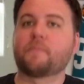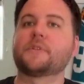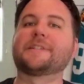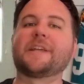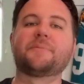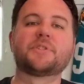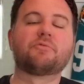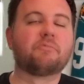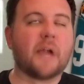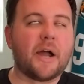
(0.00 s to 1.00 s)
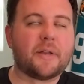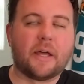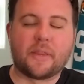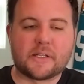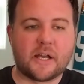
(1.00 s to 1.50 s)
just helps to round
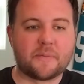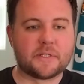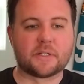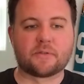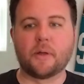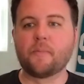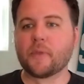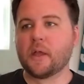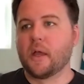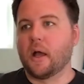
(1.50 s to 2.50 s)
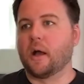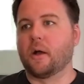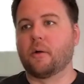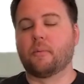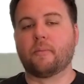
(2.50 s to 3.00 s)
out that top six, right?
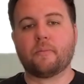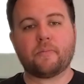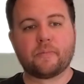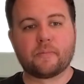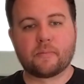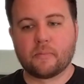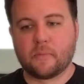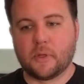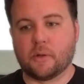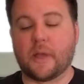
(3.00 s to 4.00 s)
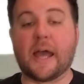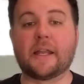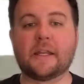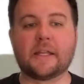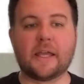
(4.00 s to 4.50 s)

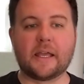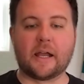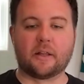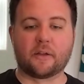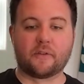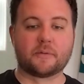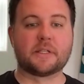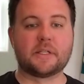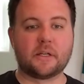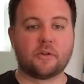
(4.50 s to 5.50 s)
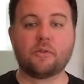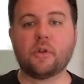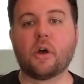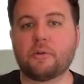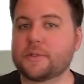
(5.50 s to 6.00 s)
Adding a guy like Filip Zadina, who
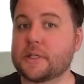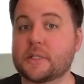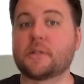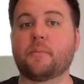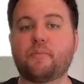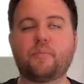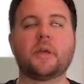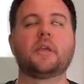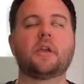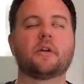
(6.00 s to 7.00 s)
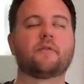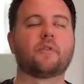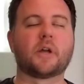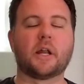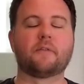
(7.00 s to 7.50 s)
knows this is a big year
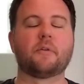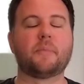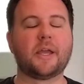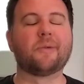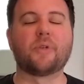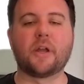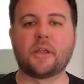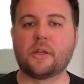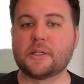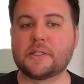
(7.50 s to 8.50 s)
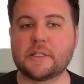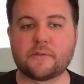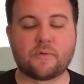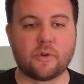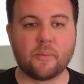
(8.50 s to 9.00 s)
for kind of a make or break
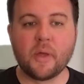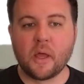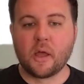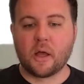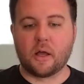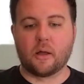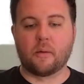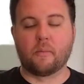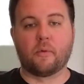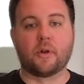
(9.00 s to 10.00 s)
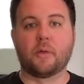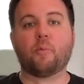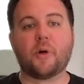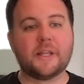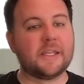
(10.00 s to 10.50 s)
season for him, on a
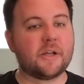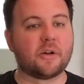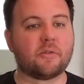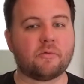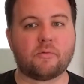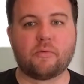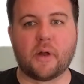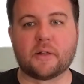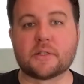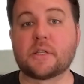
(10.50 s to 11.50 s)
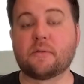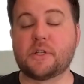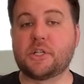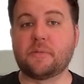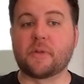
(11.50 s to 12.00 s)
1 year relatively
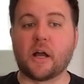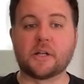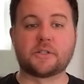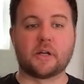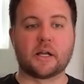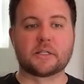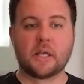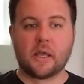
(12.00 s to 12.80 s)
cheap contract.